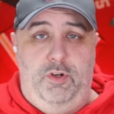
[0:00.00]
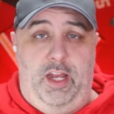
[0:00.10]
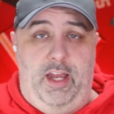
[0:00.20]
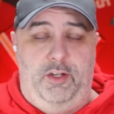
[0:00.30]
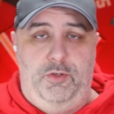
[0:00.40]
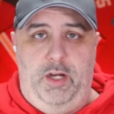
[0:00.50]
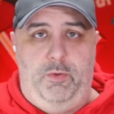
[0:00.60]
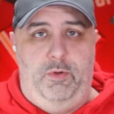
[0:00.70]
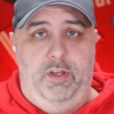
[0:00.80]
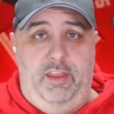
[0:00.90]

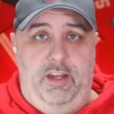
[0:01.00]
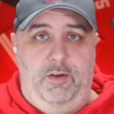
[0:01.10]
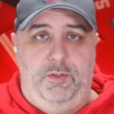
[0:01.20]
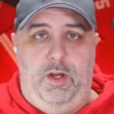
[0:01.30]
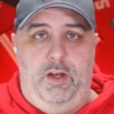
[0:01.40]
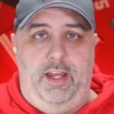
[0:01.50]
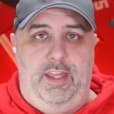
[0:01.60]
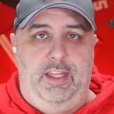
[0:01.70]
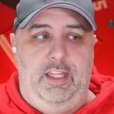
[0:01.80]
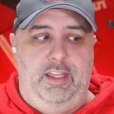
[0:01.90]
Tranquil there as well. I
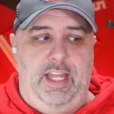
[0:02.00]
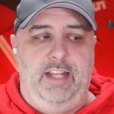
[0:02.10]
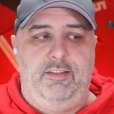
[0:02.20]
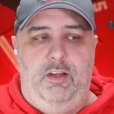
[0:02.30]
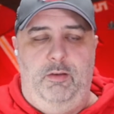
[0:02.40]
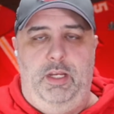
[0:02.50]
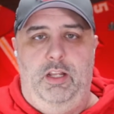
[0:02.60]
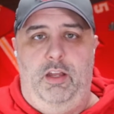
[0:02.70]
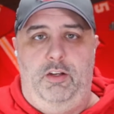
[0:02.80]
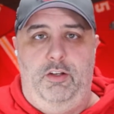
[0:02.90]
think that that's going to be
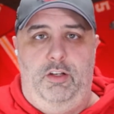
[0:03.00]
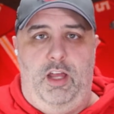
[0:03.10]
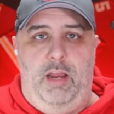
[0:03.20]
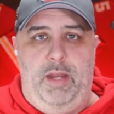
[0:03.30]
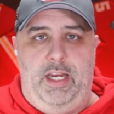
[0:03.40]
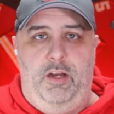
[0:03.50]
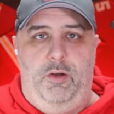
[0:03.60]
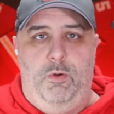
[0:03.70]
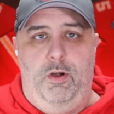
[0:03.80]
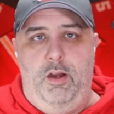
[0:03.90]
a good linebacking
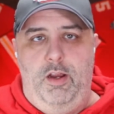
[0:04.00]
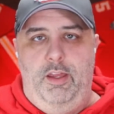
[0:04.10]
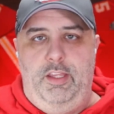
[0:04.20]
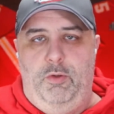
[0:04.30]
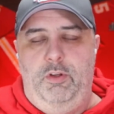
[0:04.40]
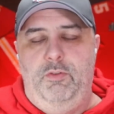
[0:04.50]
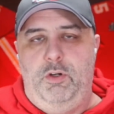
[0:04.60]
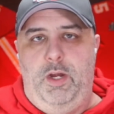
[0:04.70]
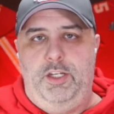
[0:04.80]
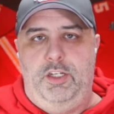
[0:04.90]
core. The only real
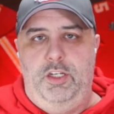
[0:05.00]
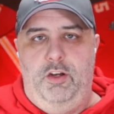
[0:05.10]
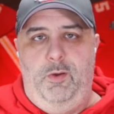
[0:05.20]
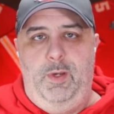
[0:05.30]
question you're going to